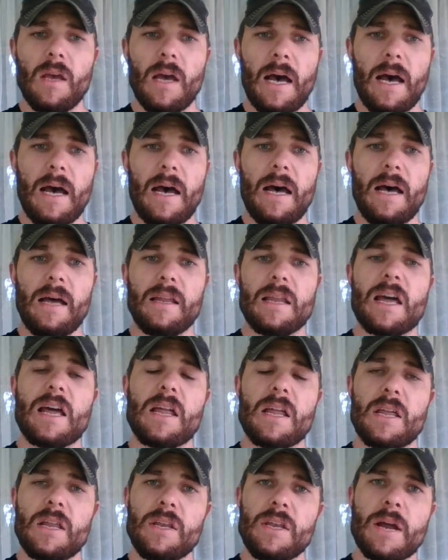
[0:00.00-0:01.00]
Uh,
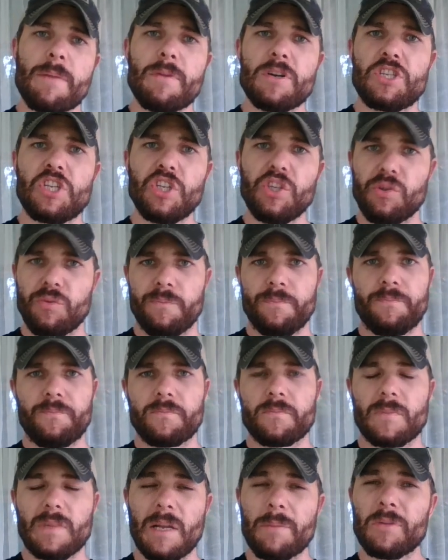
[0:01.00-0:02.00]
number two.
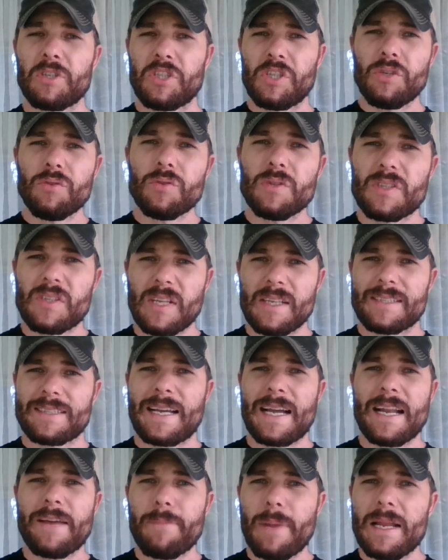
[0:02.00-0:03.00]
Number two is, it's
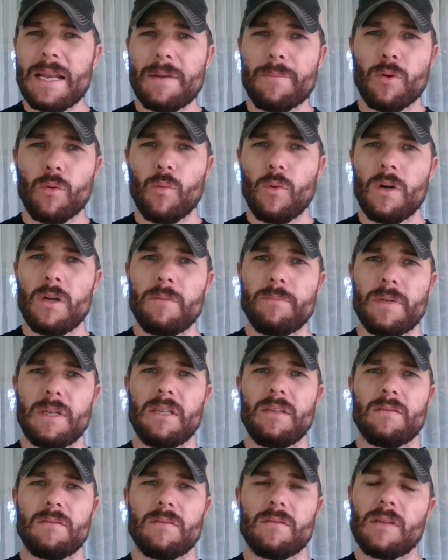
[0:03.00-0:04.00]
kind of my number one, but
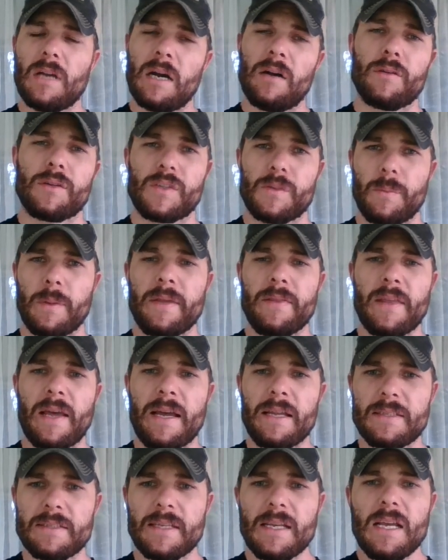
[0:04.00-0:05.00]
I'll explain
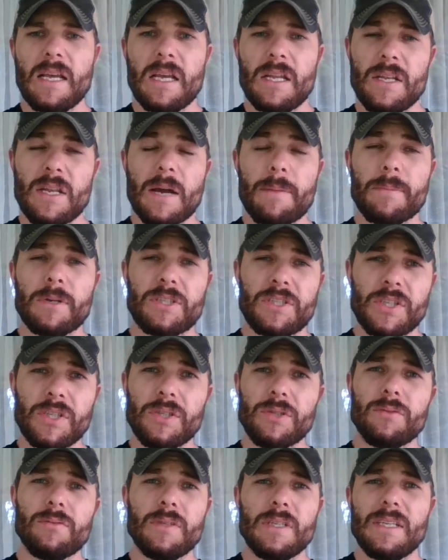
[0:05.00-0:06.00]
that. Number
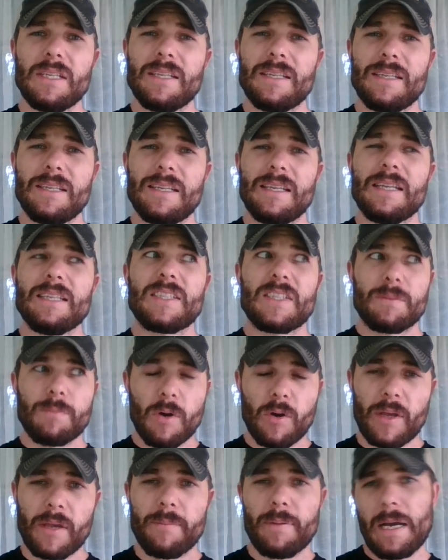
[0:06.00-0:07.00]
two is
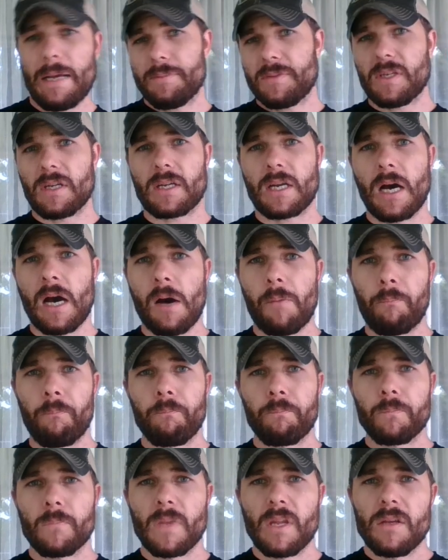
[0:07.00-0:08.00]
smokingpipes.com.
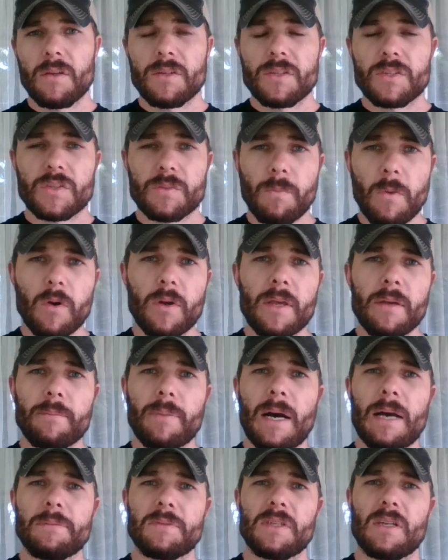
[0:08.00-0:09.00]

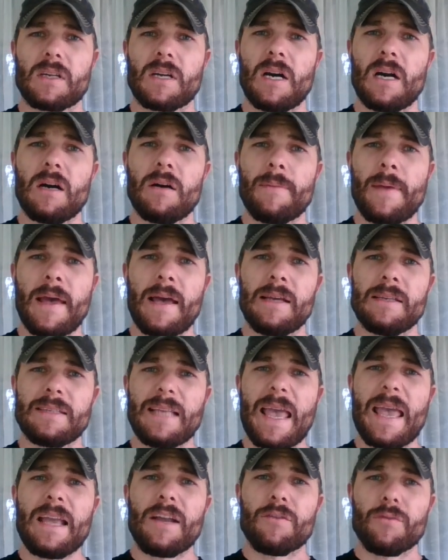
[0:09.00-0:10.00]
Smokingpipes.com has
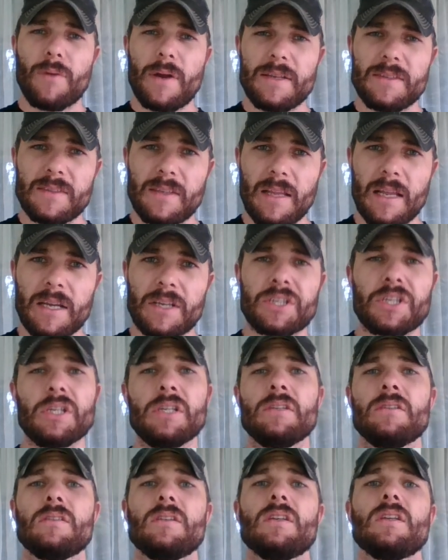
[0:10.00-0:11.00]
a great
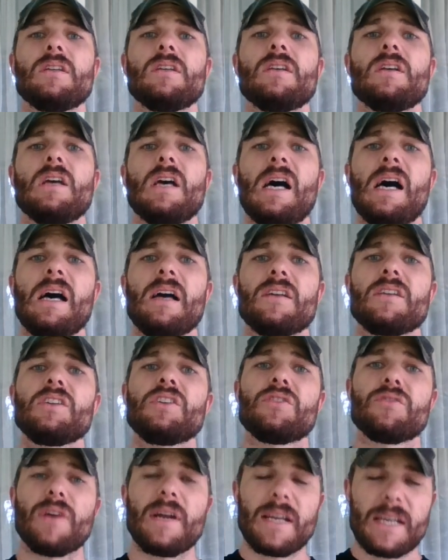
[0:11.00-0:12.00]
selection, uh,
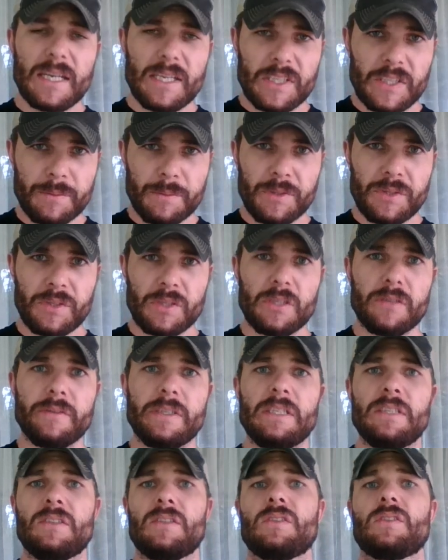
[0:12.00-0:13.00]
great customer
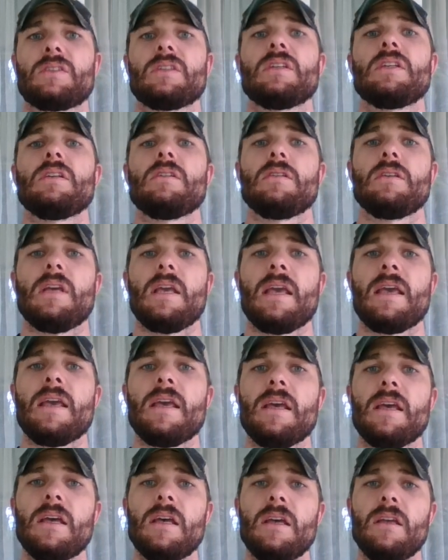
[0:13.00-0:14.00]
service,
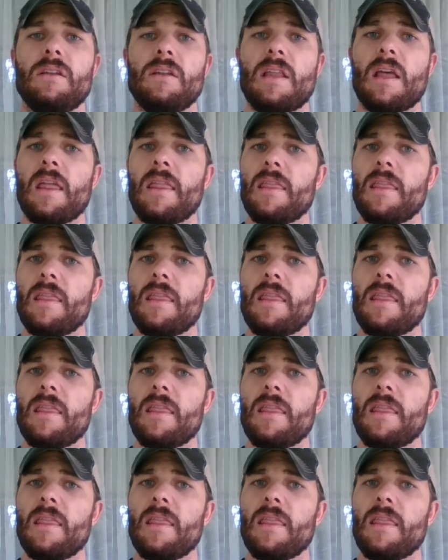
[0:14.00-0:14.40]
and